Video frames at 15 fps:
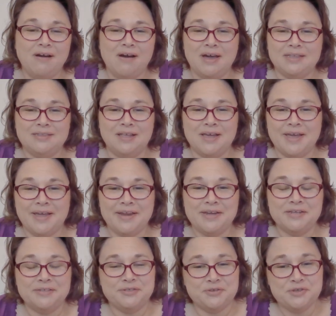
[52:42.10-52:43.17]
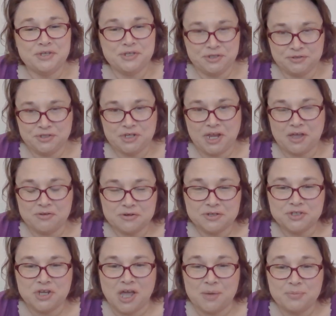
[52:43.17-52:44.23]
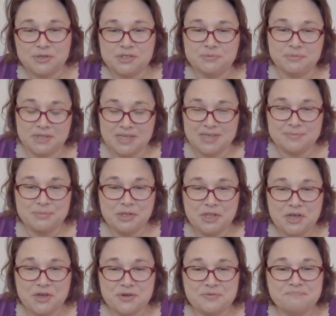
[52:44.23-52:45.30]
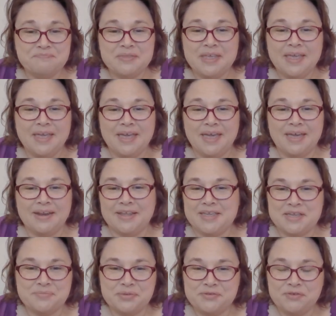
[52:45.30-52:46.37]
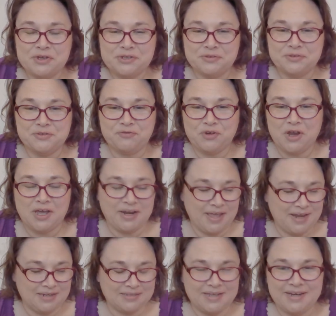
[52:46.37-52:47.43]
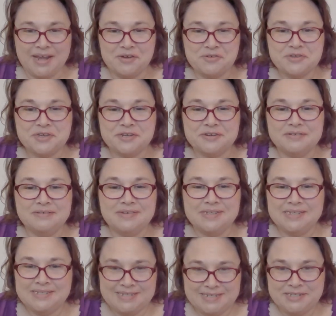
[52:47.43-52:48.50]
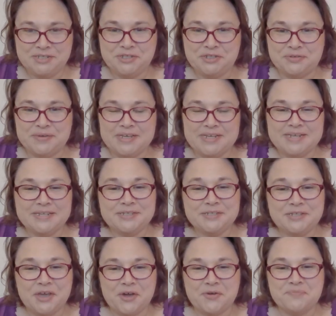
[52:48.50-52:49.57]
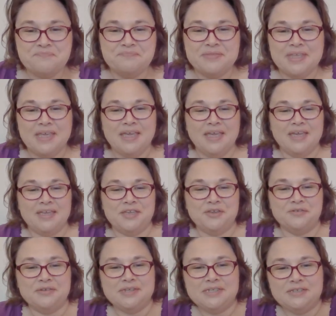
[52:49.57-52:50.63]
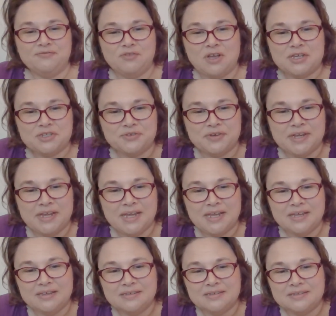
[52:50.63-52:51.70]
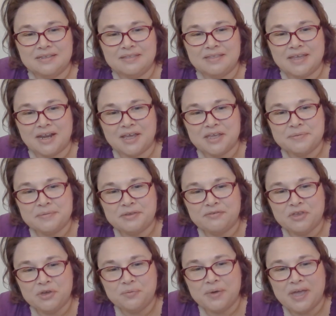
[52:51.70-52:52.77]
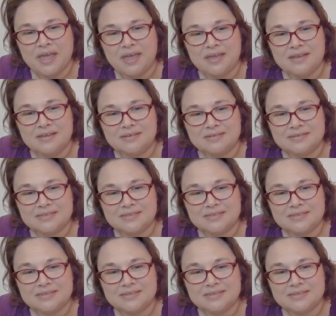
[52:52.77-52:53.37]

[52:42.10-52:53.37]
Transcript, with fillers: online so you need to go check out her shop which i'm linking below and I can't believe I totally forgot. I had it laid out here, didn't do it. So here is the floss ring that I'm giving away.